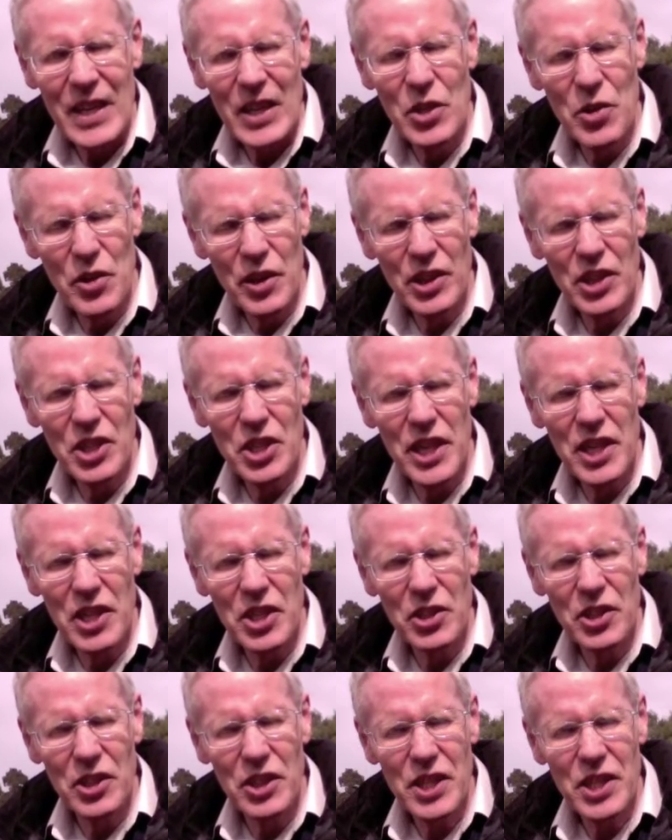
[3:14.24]
You can change
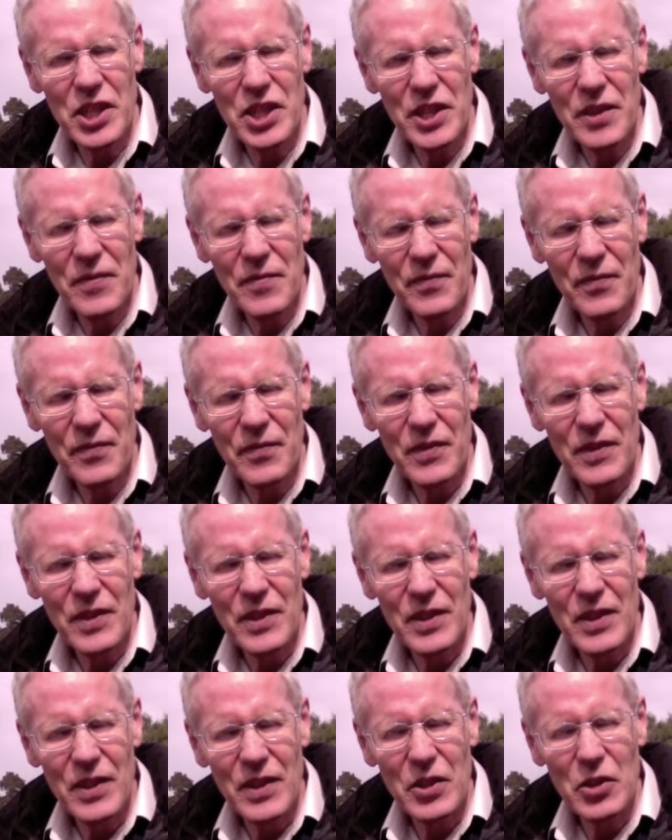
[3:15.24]
your teaching,
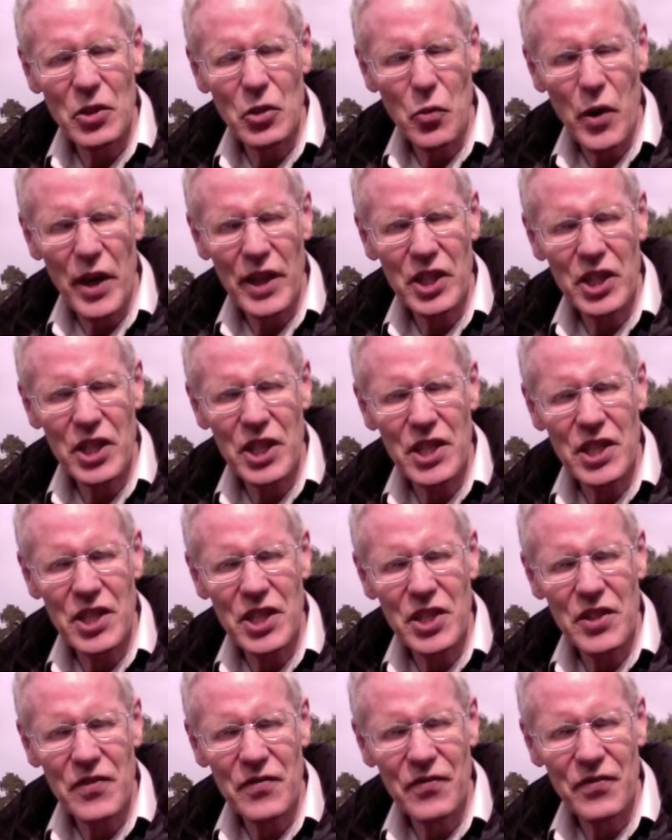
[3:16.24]
your
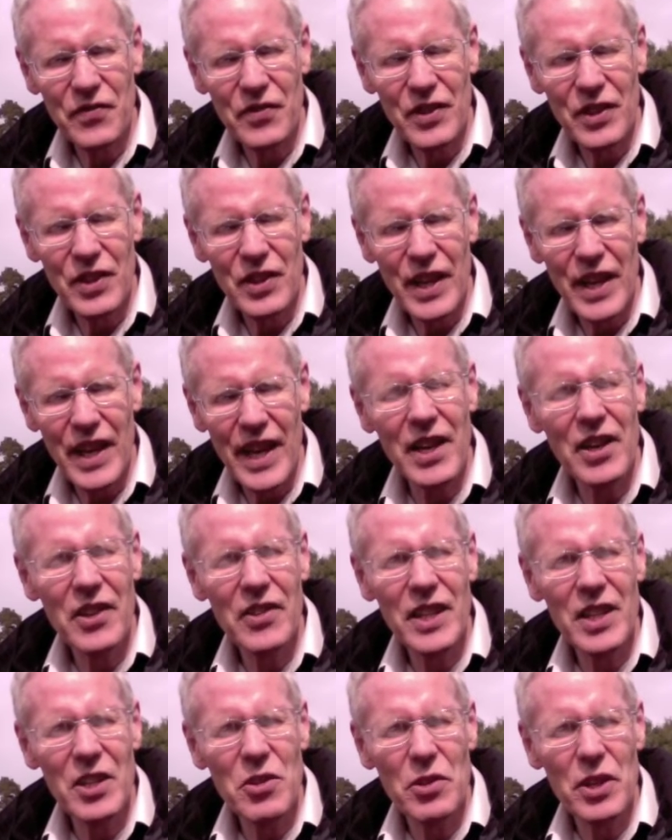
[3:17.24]
worksheets,
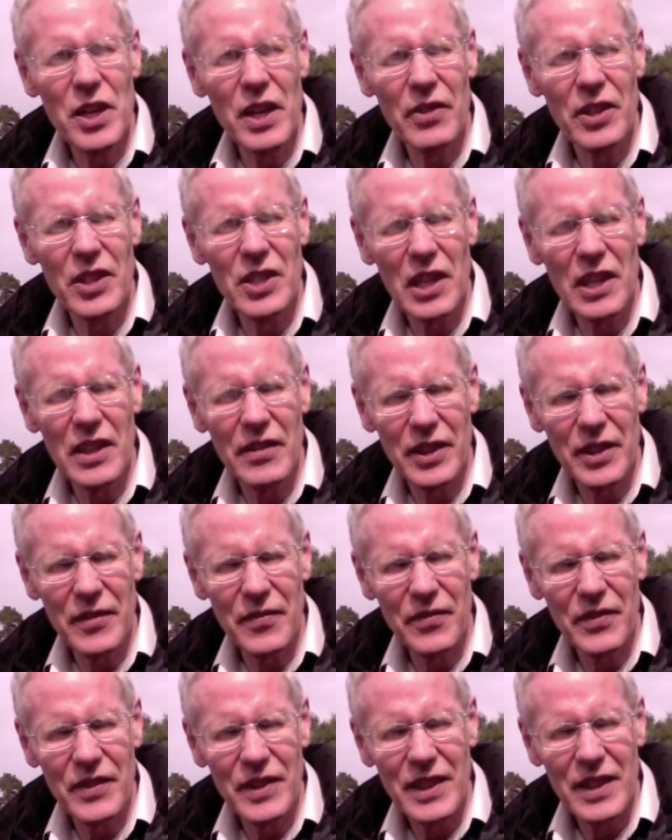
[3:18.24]
anything you give and deliver,
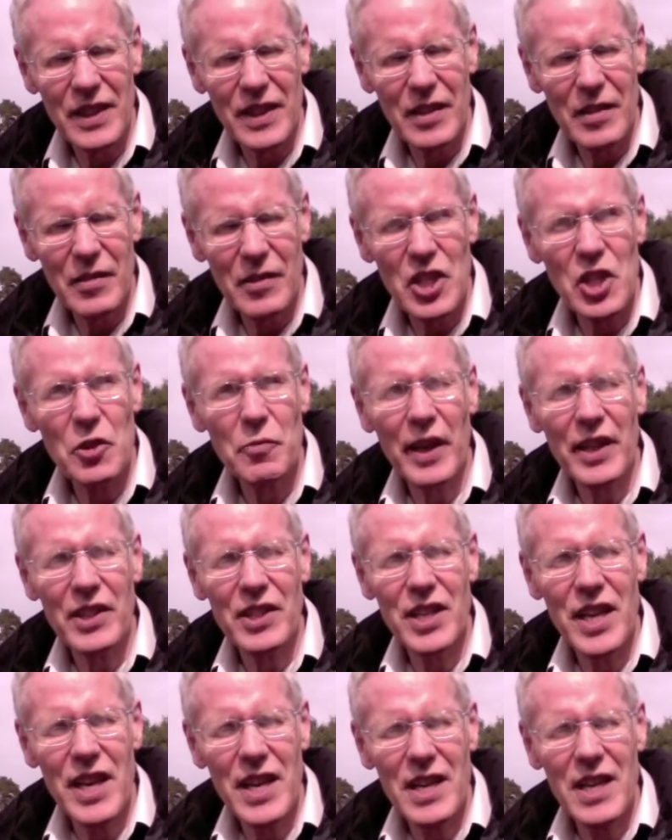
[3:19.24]
just by
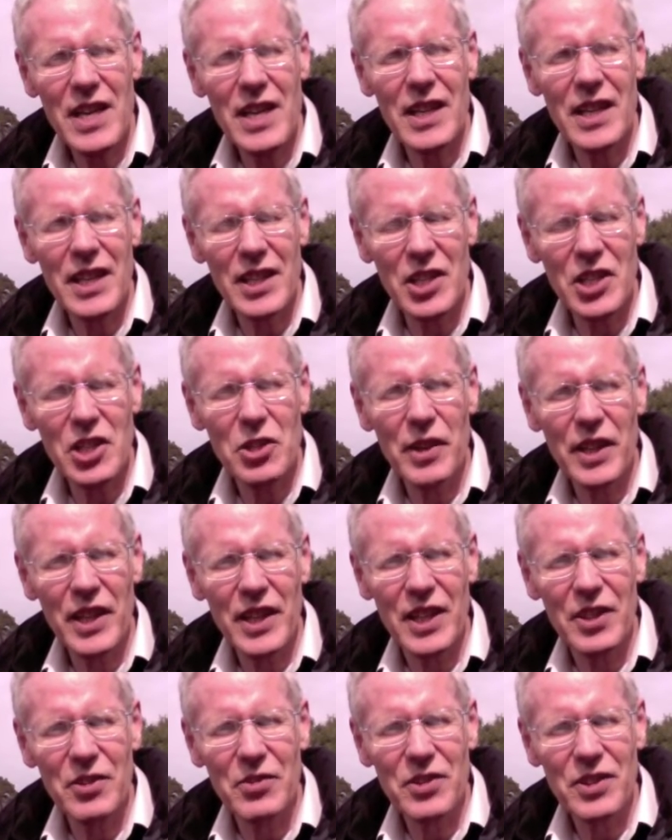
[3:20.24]
taking into
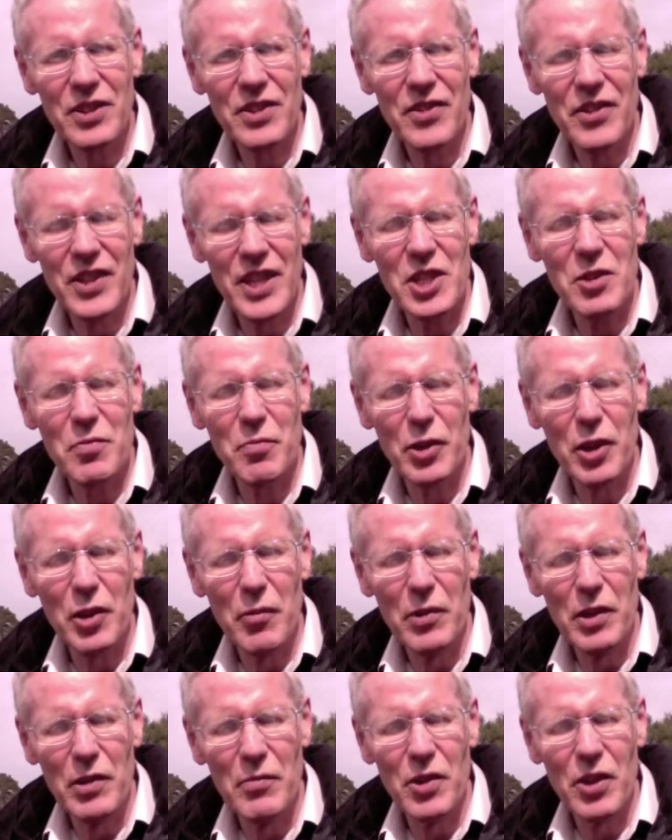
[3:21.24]
account this
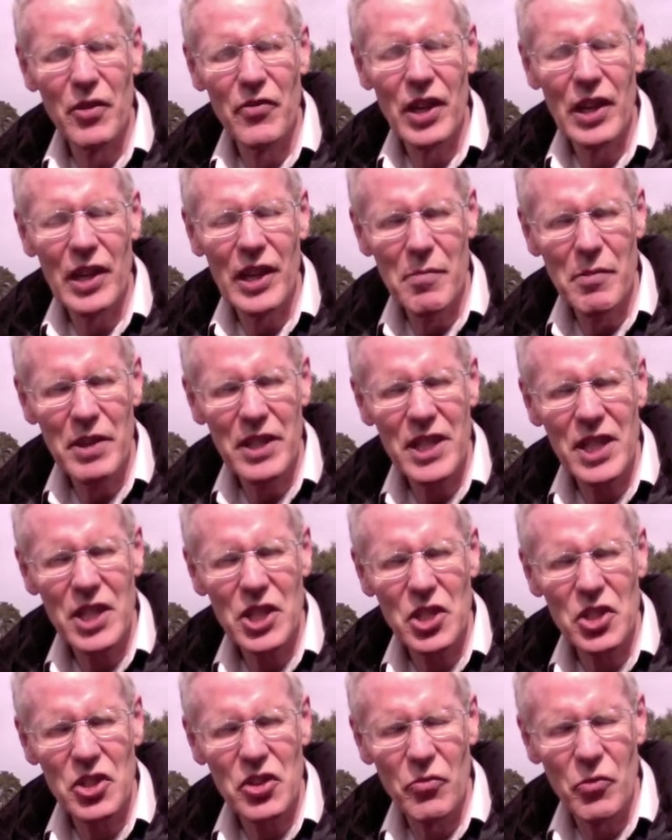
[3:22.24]
problem of the
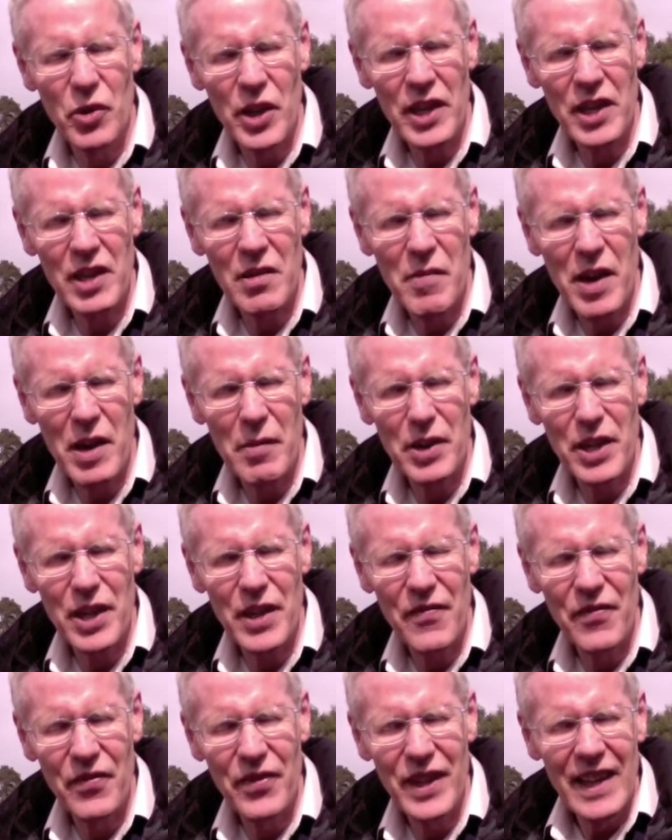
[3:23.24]
limitations of working memory,